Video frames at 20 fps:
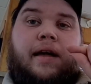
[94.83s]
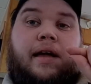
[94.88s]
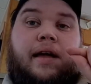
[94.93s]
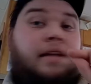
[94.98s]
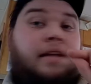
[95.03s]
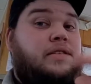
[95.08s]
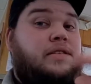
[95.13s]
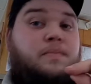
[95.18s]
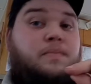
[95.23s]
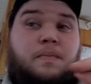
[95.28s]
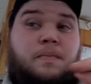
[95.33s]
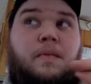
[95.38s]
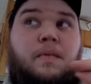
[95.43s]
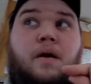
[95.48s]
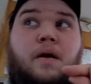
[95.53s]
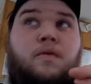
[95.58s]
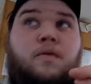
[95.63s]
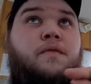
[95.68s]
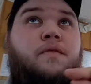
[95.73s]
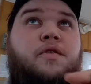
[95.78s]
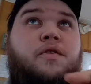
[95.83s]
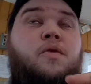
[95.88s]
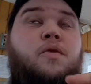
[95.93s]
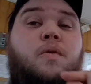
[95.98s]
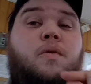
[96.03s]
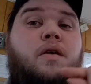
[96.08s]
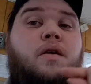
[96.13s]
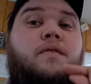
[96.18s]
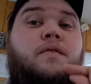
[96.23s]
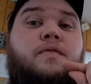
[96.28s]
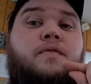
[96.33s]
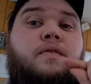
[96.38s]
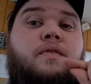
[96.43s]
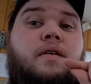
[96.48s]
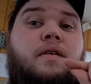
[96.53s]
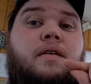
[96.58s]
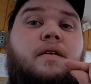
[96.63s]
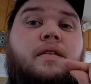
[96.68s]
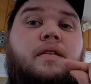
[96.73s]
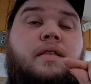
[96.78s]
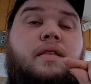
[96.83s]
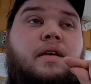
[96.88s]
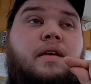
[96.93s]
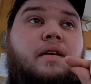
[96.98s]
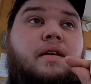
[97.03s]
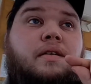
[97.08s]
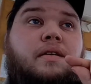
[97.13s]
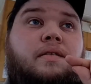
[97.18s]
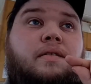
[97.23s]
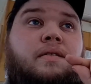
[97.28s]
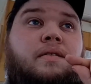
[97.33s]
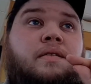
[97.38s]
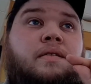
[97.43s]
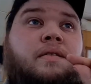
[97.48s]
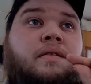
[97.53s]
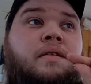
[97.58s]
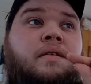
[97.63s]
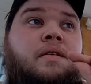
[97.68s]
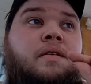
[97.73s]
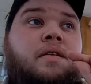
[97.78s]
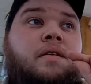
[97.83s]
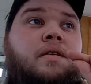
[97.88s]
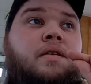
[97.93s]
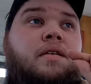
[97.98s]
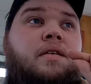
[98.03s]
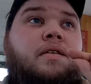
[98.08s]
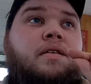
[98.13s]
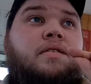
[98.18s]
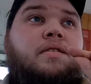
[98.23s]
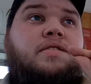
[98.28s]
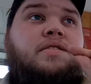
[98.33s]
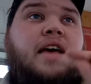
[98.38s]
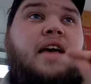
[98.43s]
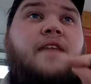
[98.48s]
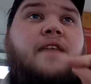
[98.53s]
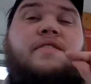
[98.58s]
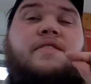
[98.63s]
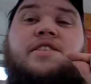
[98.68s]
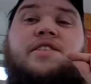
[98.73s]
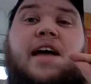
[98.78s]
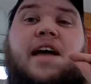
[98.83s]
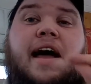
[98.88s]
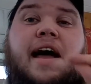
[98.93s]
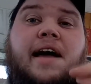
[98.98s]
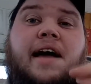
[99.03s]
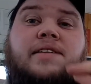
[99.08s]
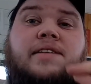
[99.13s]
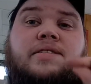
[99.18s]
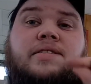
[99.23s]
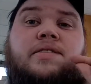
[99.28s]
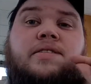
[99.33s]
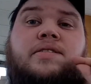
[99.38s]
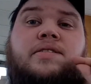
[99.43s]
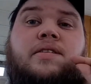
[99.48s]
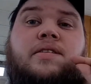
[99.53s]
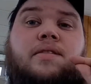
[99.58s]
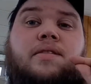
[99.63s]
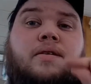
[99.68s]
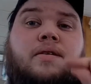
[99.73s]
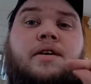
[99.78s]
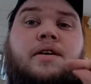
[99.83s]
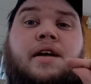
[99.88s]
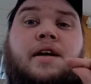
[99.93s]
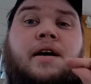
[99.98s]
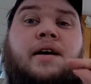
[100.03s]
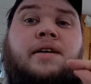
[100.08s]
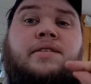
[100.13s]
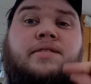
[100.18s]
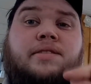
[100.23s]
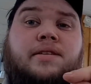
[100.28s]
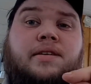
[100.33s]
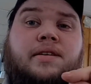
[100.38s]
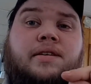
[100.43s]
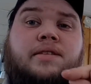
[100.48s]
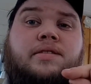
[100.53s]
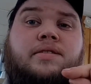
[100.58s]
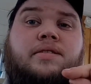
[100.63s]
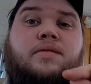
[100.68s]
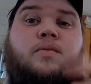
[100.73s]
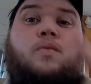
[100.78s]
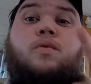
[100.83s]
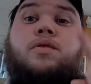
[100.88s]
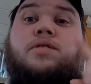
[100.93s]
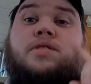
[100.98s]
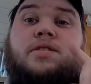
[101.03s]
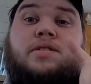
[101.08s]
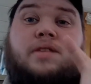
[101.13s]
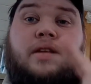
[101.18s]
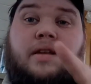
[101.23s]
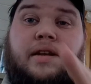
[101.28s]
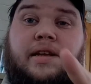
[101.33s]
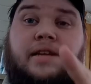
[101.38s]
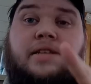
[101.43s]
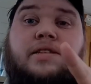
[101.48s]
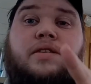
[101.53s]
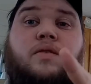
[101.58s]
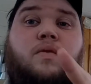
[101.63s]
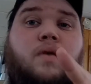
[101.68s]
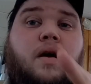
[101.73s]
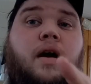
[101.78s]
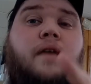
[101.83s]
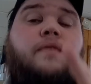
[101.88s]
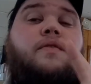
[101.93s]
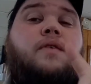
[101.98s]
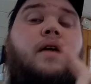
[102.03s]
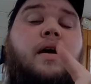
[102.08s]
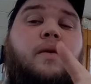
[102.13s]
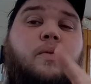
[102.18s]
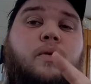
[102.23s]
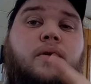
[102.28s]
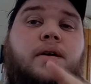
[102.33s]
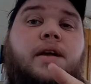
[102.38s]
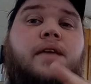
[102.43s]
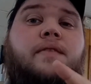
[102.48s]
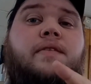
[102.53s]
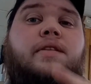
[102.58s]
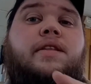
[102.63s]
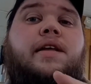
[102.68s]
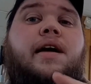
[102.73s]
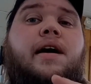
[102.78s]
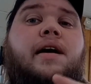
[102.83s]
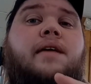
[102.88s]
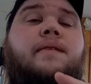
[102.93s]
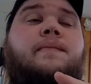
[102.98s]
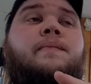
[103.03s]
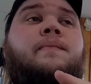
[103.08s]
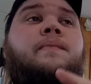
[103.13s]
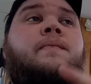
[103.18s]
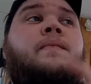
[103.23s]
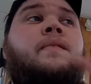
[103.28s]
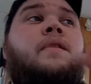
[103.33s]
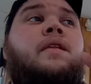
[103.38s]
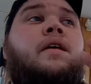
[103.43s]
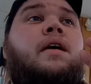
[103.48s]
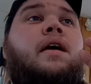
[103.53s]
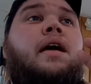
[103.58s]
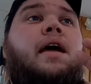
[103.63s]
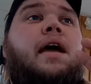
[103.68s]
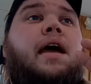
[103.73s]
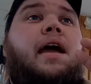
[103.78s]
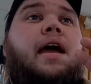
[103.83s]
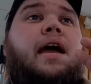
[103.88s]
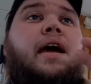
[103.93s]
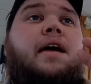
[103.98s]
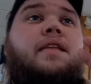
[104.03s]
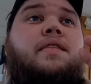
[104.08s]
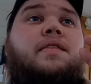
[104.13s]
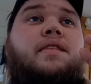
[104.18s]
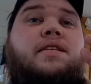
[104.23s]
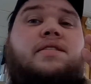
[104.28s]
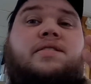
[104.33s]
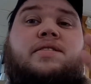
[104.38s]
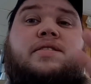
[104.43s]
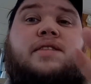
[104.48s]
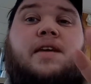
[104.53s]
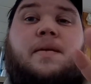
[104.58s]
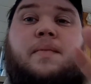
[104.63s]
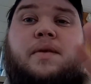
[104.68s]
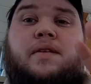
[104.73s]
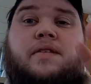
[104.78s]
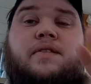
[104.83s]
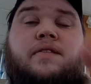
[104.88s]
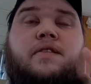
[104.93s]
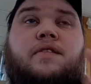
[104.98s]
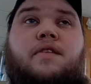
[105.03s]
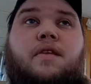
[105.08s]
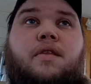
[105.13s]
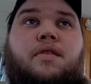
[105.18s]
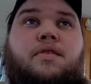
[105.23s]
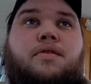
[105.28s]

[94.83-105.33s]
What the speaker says: it's a review of the Savage Axis 30-06, which is a decent rifle, I will give it that, and the Simmons